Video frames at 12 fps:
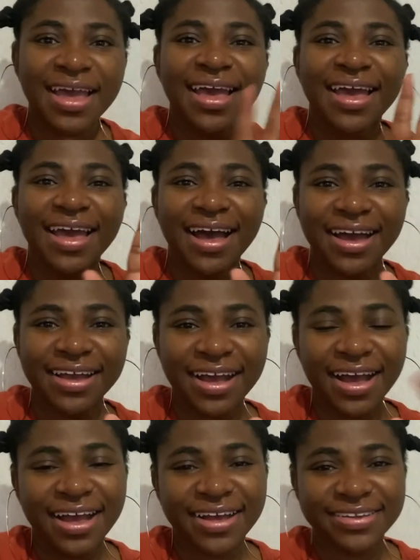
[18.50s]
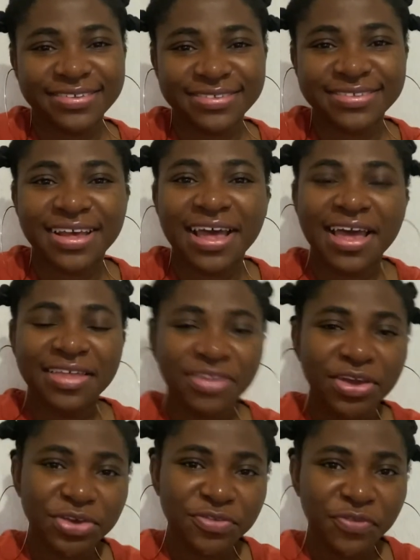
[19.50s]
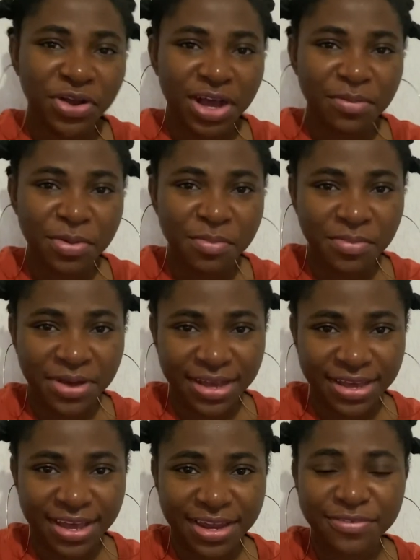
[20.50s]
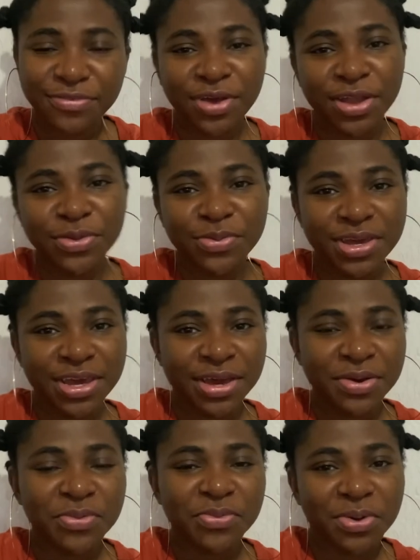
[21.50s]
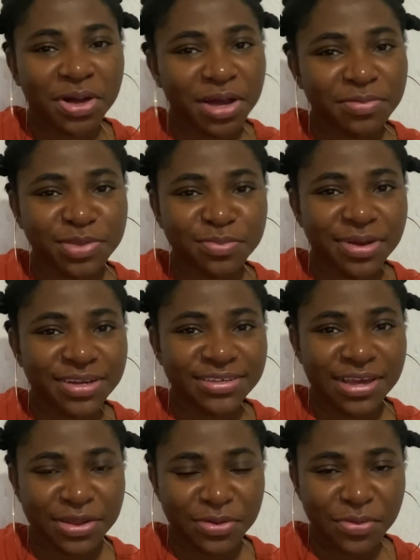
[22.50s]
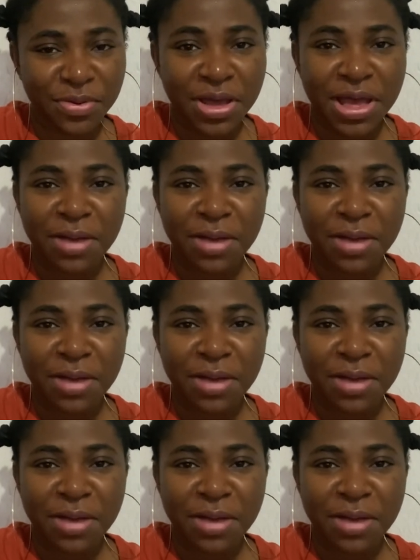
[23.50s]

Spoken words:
Hi guys, thank you for coming back, and if you are new here, welcome to my channel.